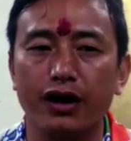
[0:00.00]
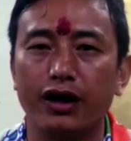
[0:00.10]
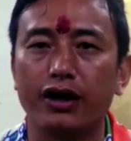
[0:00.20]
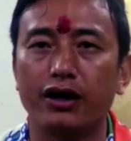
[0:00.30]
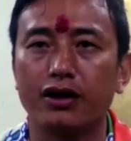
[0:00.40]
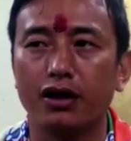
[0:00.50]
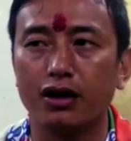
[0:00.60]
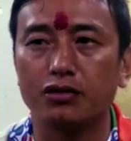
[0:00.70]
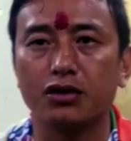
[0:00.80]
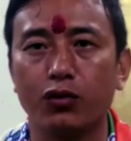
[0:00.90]

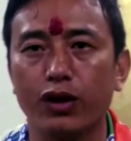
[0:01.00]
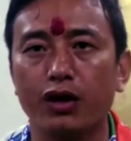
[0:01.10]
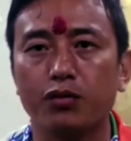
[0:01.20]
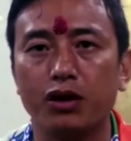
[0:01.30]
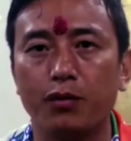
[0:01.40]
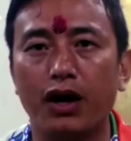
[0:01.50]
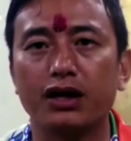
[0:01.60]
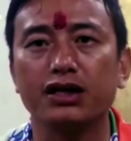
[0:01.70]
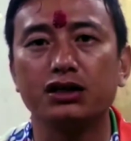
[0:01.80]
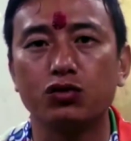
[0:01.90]
And the way the
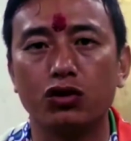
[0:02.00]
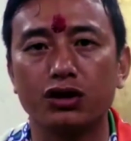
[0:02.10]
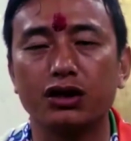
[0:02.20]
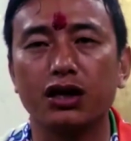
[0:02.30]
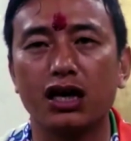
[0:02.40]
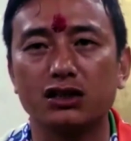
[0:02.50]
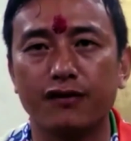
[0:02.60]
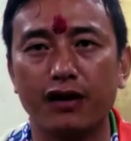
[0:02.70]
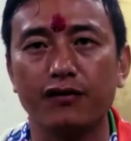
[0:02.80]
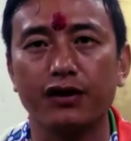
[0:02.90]
party's worked in the last
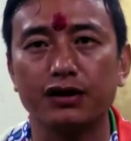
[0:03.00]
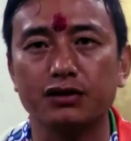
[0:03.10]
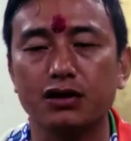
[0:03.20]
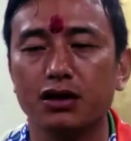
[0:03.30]
5 years,